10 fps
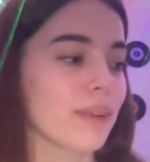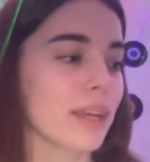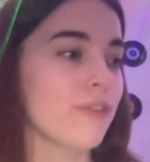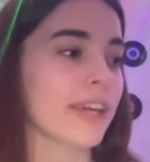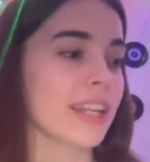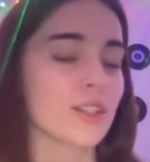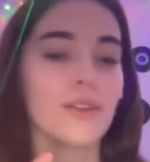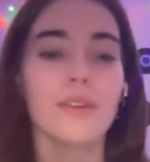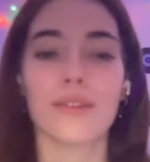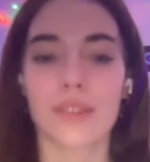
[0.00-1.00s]
if I get
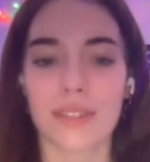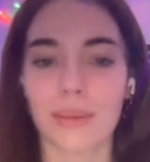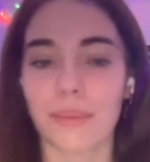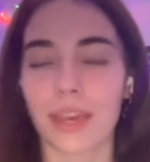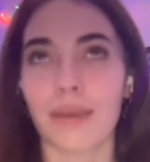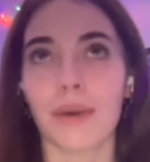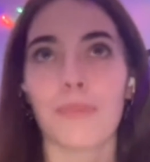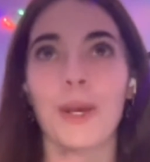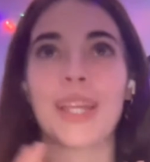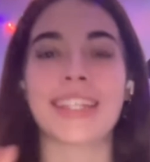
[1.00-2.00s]
too used to something, my
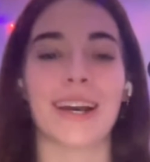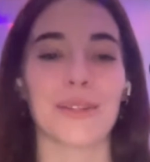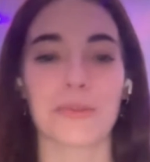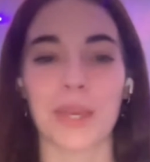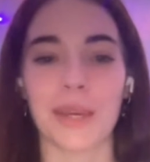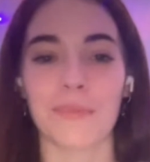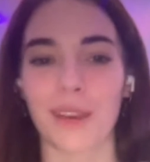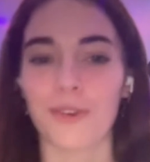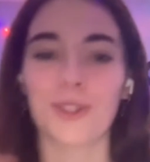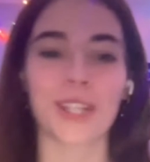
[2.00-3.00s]
brain tells me
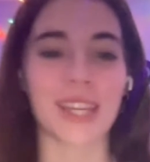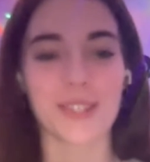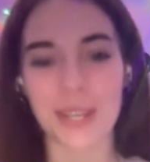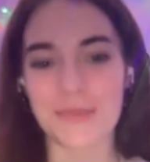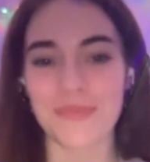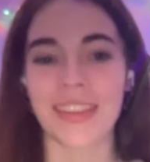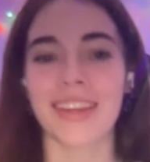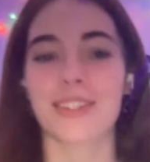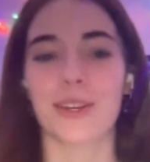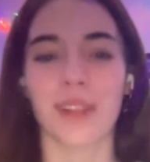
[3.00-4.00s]
I've got to change it.
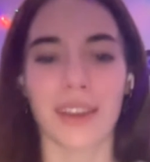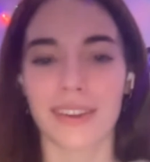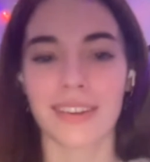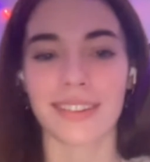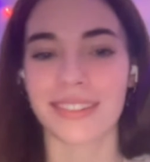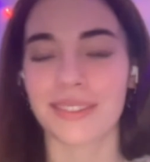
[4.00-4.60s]
So, like,